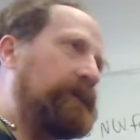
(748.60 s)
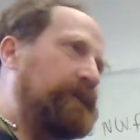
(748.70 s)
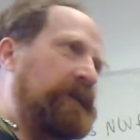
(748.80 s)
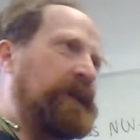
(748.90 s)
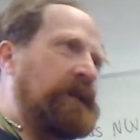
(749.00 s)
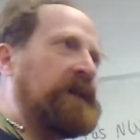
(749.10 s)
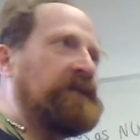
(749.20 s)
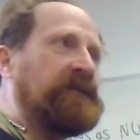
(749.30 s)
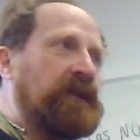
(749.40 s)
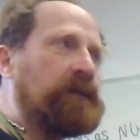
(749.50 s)
And it
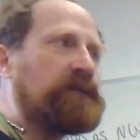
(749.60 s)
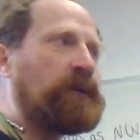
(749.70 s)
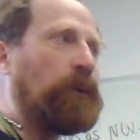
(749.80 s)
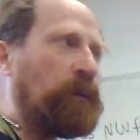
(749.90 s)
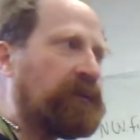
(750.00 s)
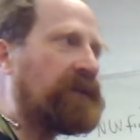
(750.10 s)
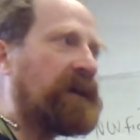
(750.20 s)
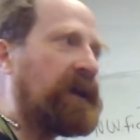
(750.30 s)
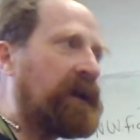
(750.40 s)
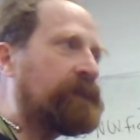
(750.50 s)
feels
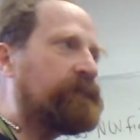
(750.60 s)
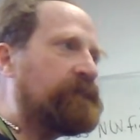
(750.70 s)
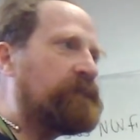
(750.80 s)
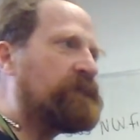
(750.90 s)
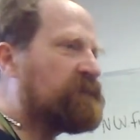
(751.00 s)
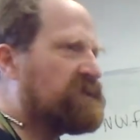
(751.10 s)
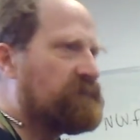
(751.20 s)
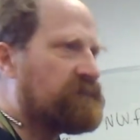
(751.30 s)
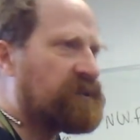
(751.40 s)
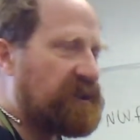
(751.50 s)
awfully
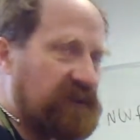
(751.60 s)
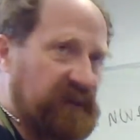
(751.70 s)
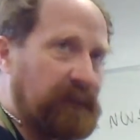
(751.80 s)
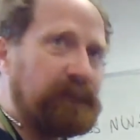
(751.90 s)
cheesy.